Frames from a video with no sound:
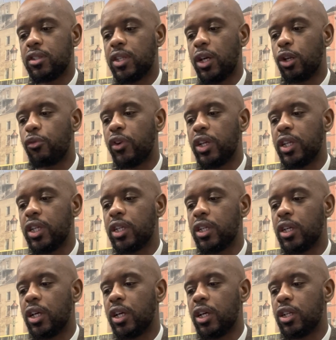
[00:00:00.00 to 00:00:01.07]
had
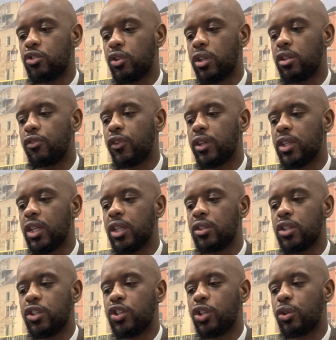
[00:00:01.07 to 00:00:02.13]
already transferred an
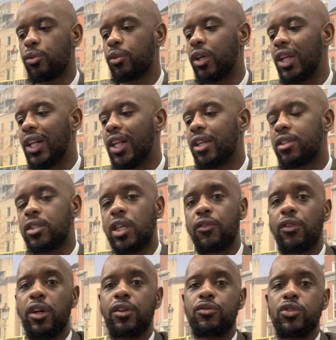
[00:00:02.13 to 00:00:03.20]
additional
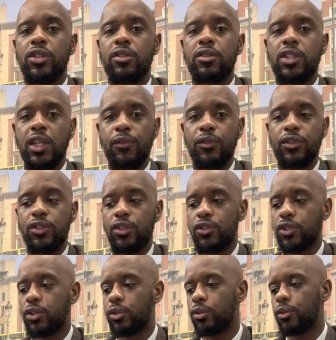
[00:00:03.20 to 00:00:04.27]

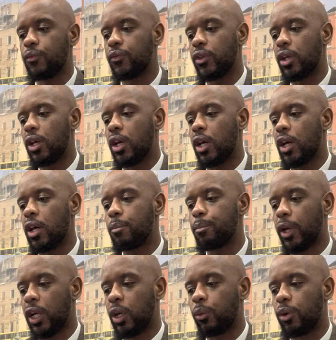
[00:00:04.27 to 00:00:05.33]
772
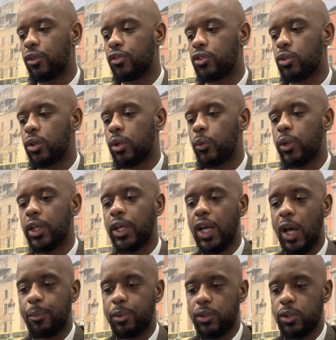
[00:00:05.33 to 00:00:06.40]
megawatts to Aquila
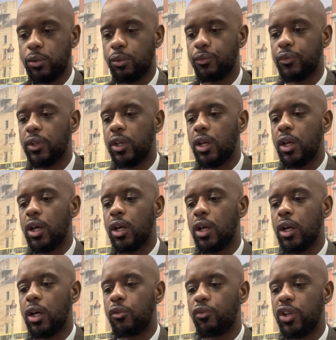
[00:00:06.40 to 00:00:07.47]
Capital,
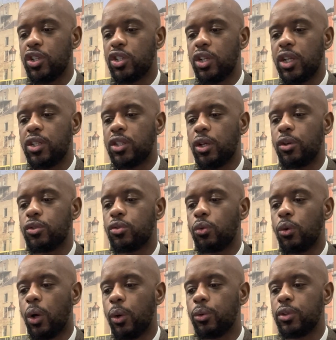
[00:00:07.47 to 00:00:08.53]
reaching a total
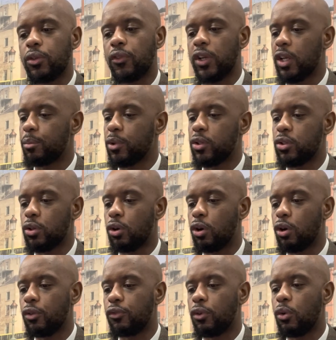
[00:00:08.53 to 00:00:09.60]
co-development
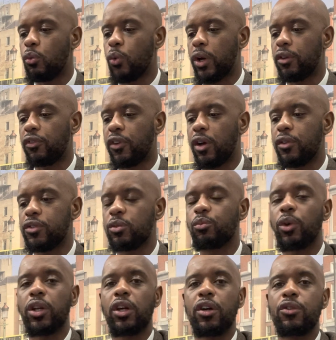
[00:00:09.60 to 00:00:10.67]
of
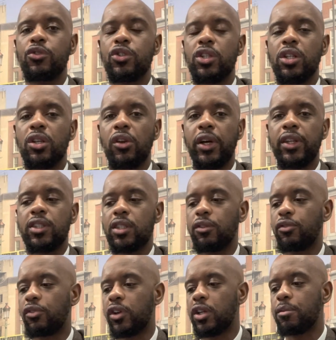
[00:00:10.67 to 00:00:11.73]

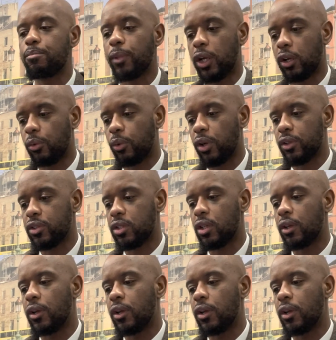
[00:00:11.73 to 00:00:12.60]
1,193 megawatts,